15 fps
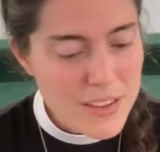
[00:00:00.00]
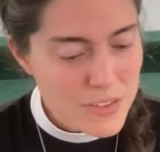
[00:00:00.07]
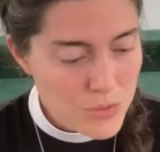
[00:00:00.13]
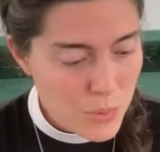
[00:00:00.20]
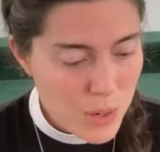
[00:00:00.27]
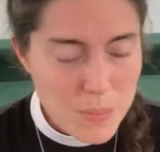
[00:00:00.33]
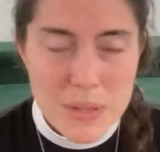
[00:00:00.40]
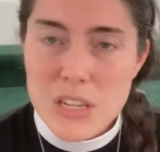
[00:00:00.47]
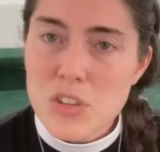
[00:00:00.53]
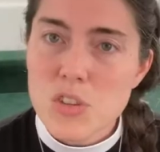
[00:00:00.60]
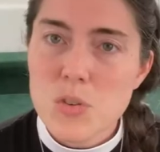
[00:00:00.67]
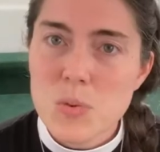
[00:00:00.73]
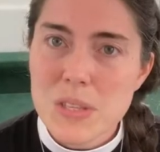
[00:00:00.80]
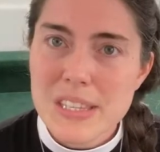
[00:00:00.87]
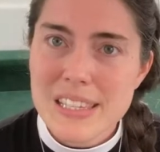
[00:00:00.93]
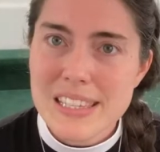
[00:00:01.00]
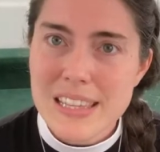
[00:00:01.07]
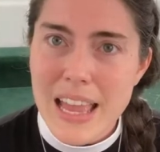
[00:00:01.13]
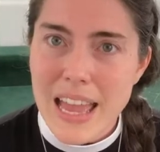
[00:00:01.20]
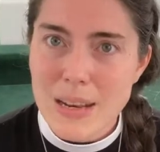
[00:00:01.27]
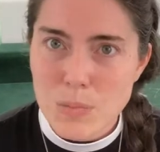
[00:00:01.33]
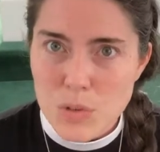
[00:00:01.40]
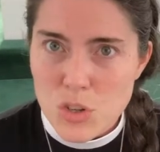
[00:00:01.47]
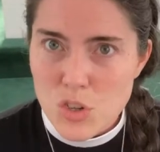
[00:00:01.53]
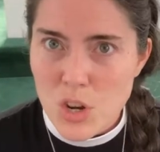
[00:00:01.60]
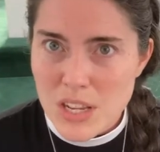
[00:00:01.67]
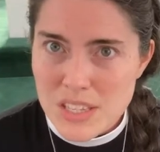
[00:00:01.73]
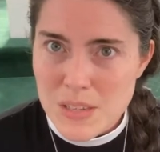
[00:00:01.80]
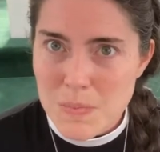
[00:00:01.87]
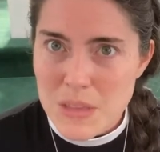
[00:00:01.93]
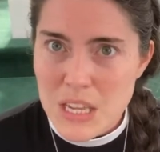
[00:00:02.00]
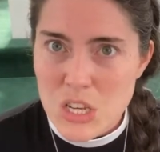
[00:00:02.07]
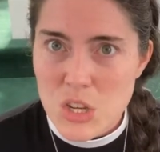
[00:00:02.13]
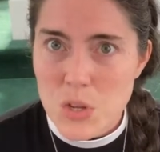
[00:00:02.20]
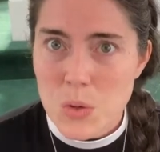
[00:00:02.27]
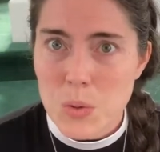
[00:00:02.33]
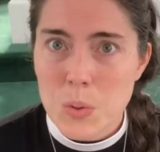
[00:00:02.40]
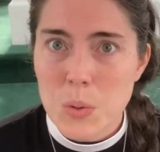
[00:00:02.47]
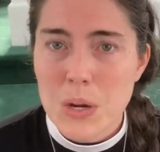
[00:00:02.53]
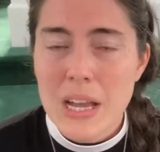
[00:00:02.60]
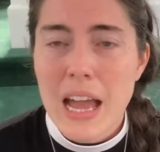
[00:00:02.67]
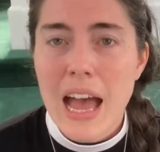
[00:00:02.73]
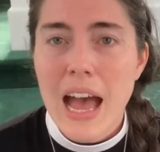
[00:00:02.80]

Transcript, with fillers: So, what I'm going to do instead, I'm going to try something new.